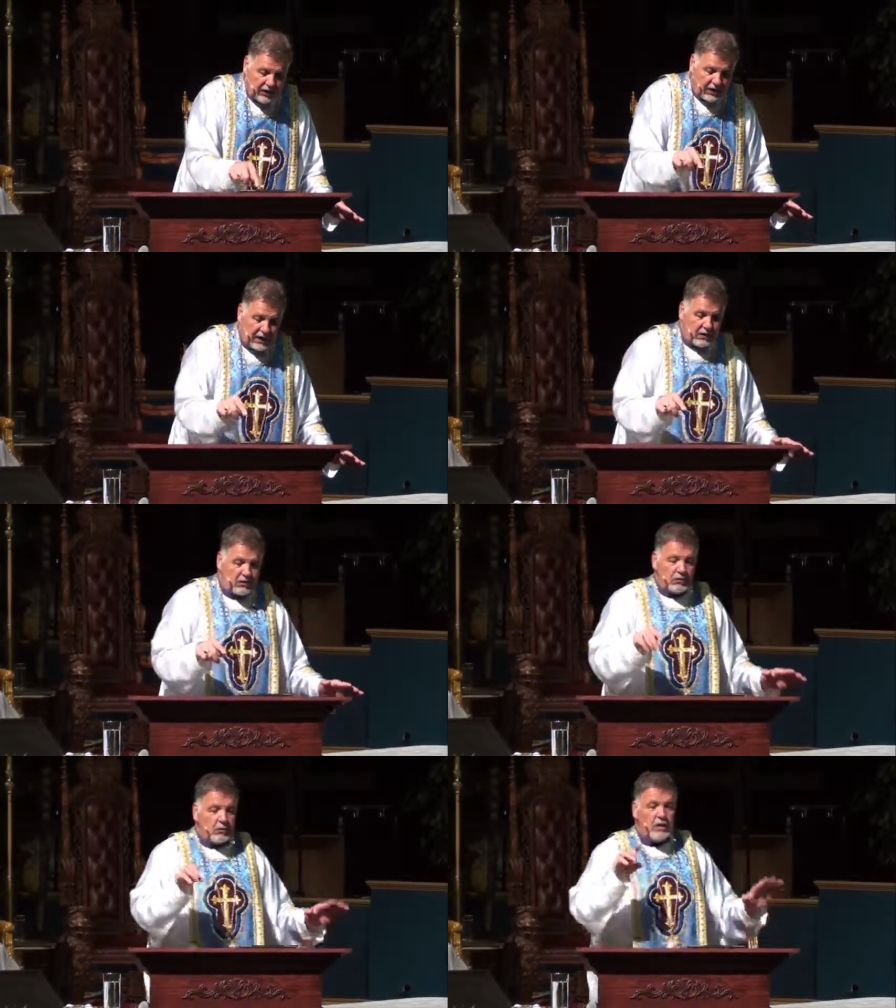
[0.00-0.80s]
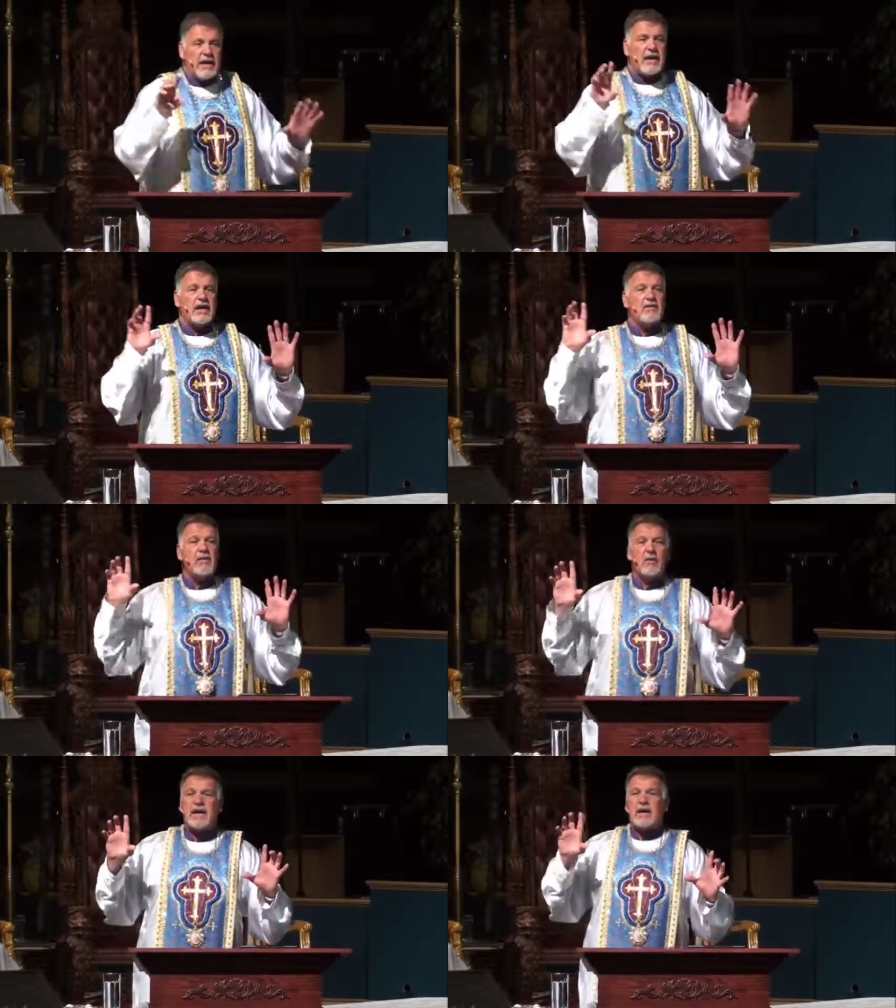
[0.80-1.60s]
it, we
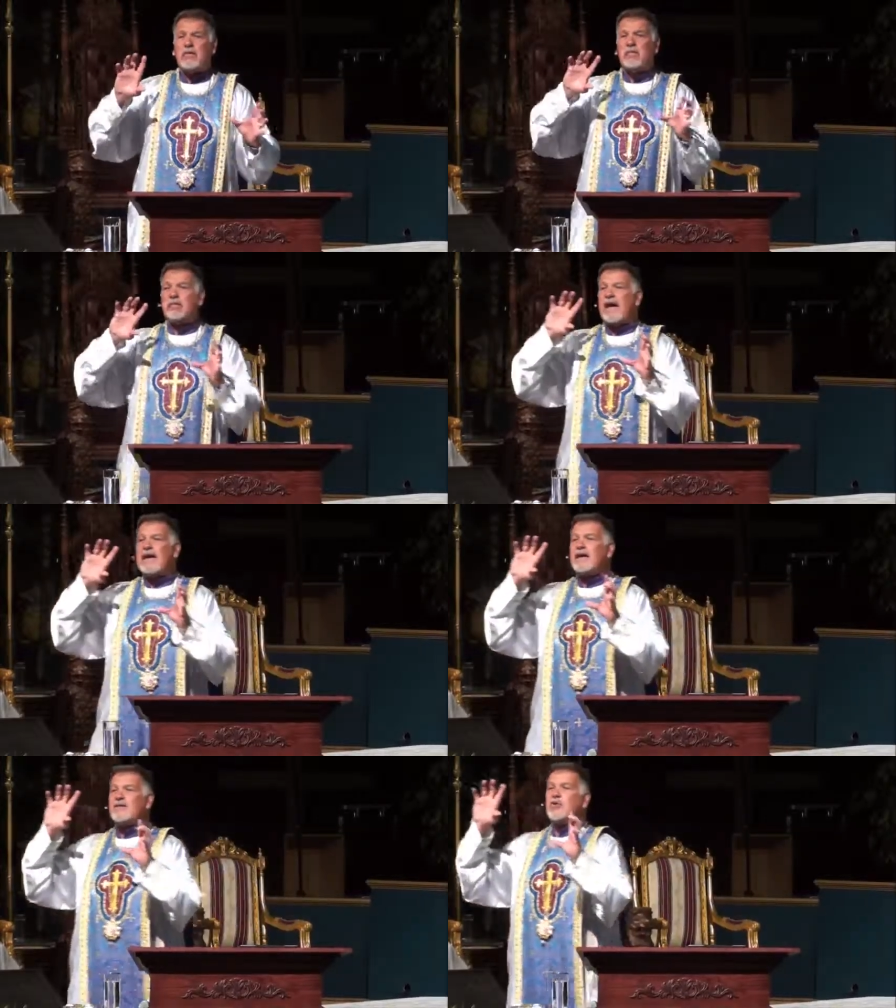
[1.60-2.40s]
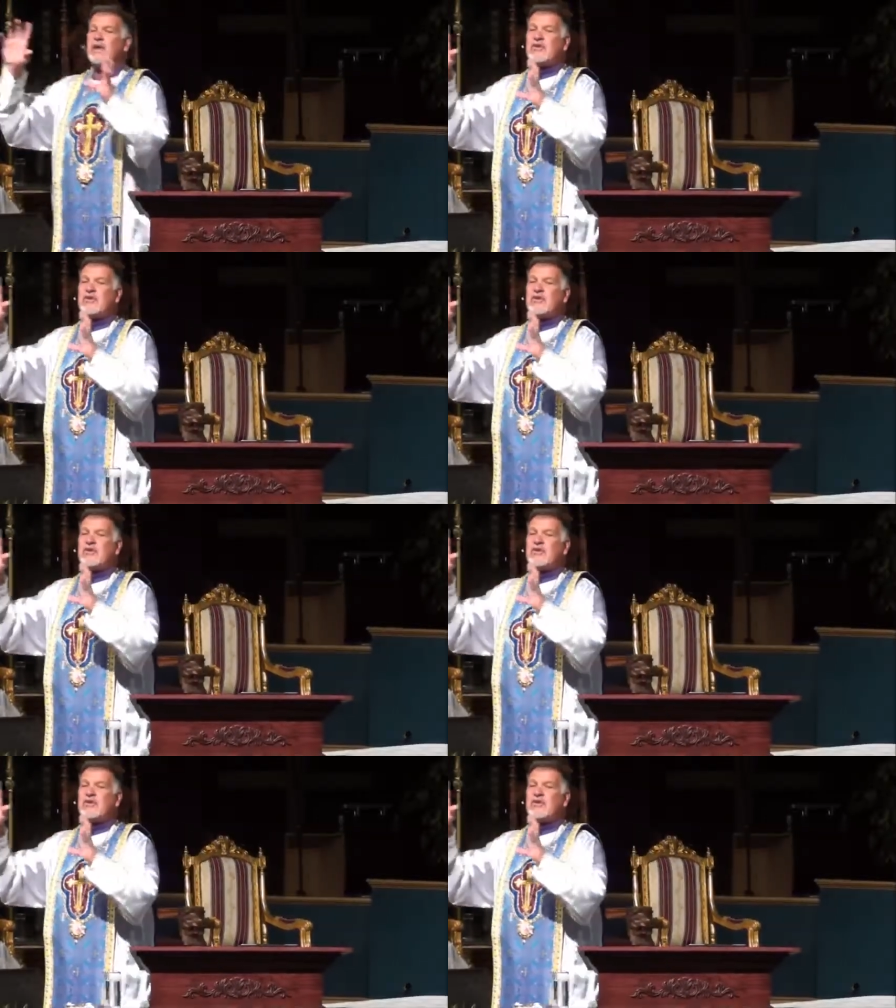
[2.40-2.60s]
can we can take it to